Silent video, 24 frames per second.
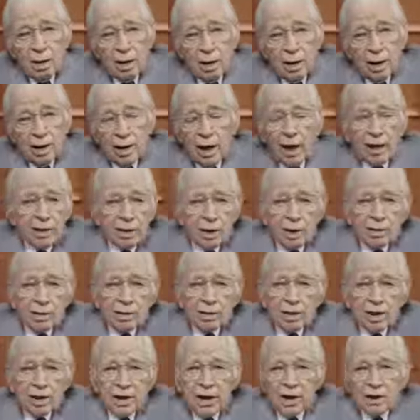and I'd
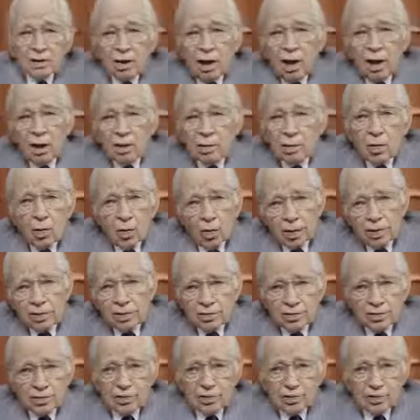learned to get
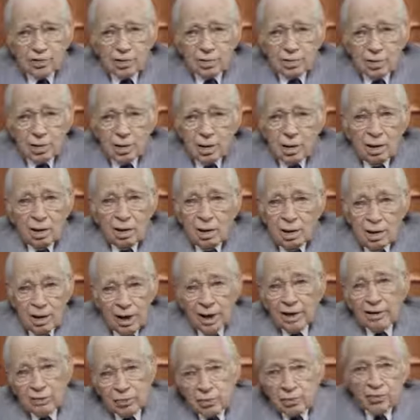concordances and
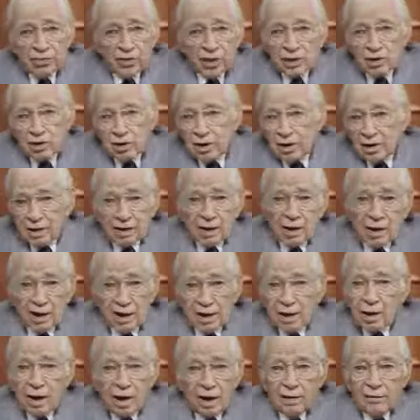extra things like that.
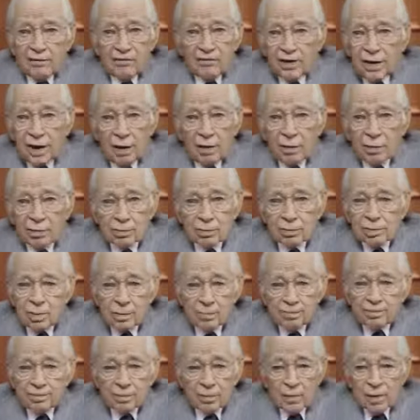And I found,
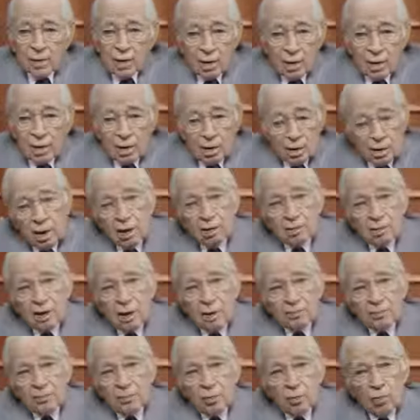I looked
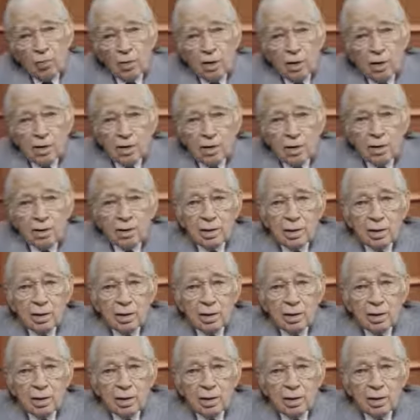up the word